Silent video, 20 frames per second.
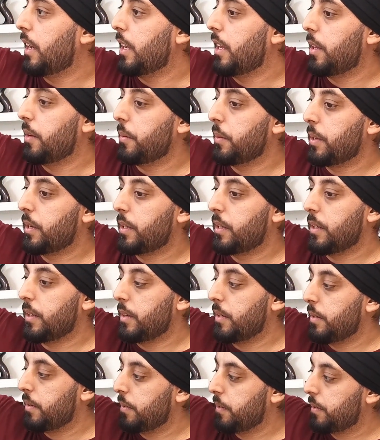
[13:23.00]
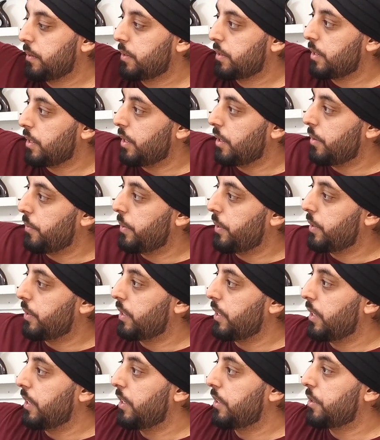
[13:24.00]
here we go. So we've got
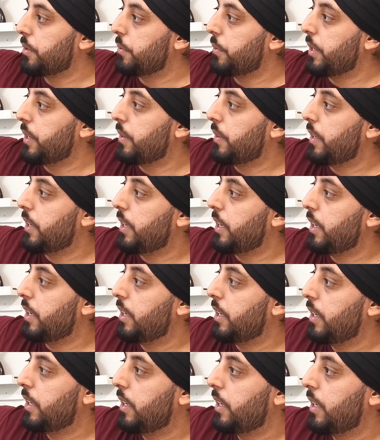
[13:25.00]
the initial wheel here.